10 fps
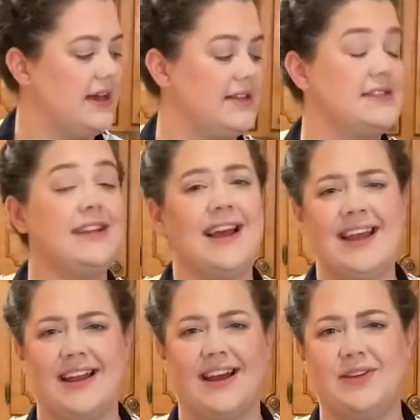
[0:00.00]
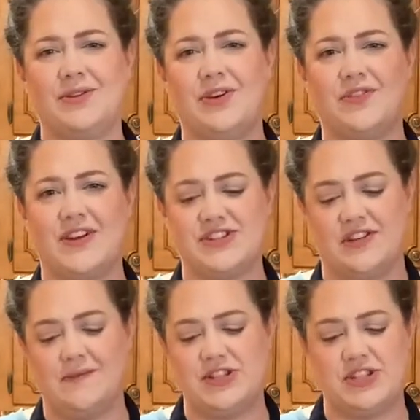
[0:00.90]
Tonight, I don't know if I should
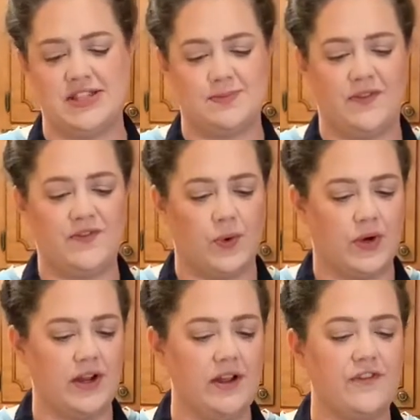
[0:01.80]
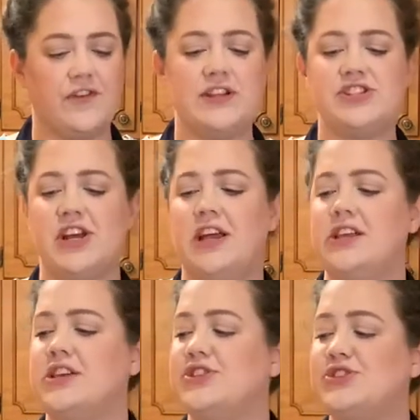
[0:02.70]
have mentioned this before, French
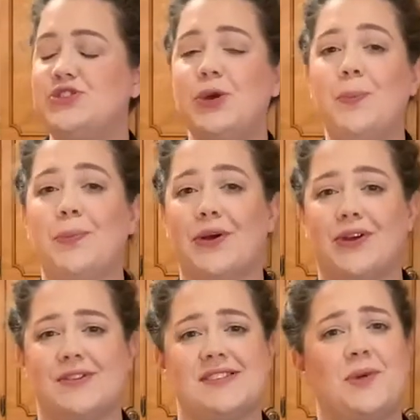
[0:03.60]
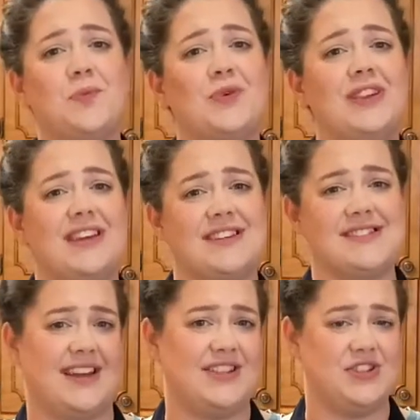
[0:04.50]
onion soup burgers. I'm really
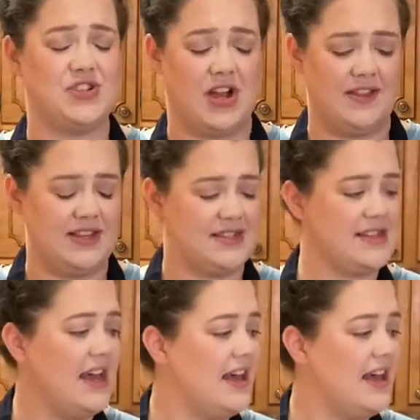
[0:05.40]
excited to try this.